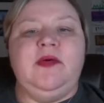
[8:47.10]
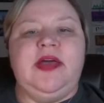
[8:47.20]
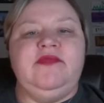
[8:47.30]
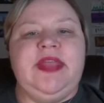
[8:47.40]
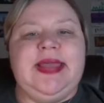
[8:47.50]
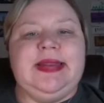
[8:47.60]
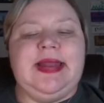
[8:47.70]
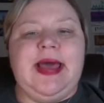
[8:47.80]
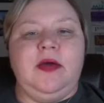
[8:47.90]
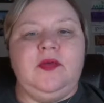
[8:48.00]
I've laid it
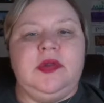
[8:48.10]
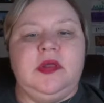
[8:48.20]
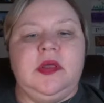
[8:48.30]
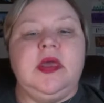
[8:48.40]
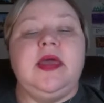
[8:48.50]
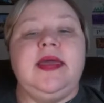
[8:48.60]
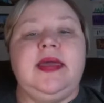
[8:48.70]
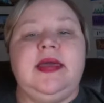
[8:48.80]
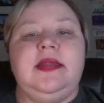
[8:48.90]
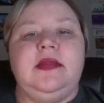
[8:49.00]
out.
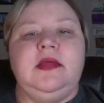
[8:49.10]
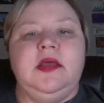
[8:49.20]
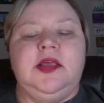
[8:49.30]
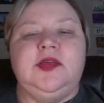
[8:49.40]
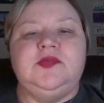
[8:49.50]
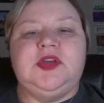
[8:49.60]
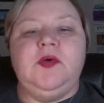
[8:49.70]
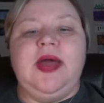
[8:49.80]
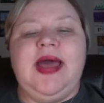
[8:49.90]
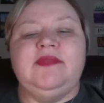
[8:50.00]
And you
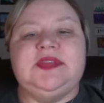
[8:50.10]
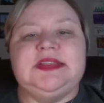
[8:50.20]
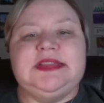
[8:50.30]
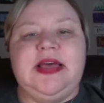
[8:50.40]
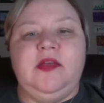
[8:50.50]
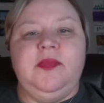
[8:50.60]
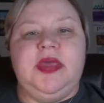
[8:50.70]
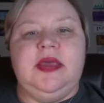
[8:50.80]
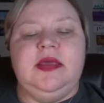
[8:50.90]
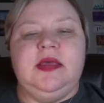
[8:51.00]
don't have to tell
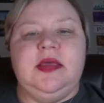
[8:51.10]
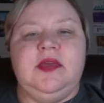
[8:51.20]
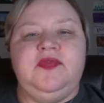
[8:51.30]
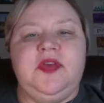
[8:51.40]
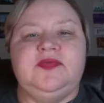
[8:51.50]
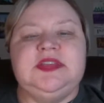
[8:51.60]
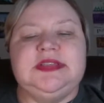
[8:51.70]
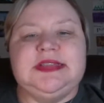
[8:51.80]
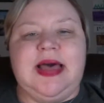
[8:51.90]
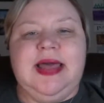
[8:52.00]
me if you've
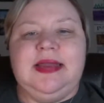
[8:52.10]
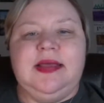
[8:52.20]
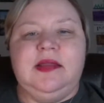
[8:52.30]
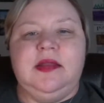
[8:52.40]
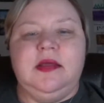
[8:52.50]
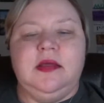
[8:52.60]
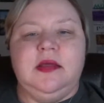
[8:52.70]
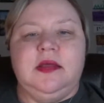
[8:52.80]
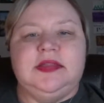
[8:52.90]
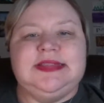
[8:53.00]
decided
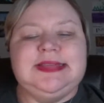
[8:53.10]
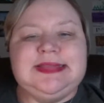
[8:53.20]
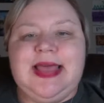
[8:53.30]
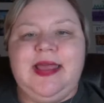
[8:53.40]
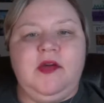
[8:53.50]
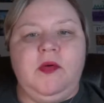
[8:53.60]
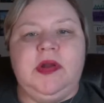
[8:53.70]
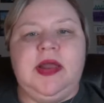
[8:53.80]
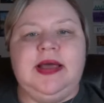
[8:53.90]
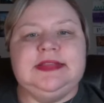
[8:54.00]
to take
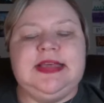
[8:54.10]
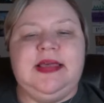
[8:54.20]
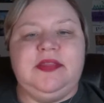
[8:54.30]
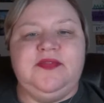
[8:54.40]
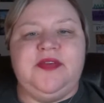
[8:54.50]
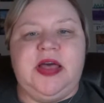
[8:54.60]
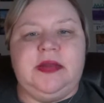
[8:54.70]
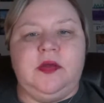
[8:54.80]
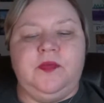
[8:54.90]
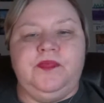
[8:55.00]
or not take the
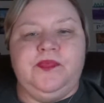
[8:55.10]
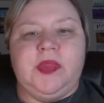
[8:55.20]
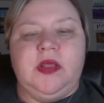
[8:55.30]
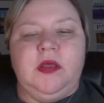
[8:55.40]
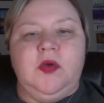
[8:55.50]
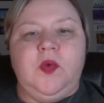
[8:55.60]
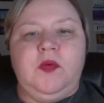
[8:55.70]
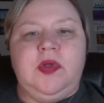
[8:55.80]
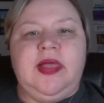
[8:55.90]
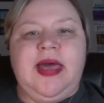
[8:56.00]
final.
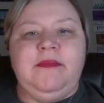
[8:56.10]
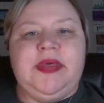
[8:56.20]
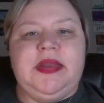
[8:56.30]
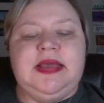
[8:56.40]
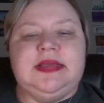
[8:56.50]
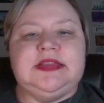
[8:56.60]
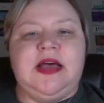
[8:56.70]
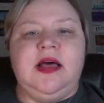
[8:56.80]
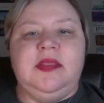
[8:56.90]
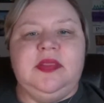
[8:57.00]
What will happen is
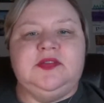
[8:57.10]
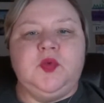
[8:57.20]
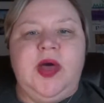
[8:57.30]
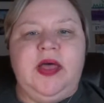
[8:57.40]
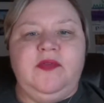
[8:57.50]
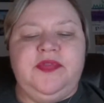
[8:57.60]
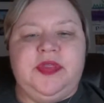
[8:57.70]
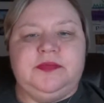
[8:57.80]
on the 12th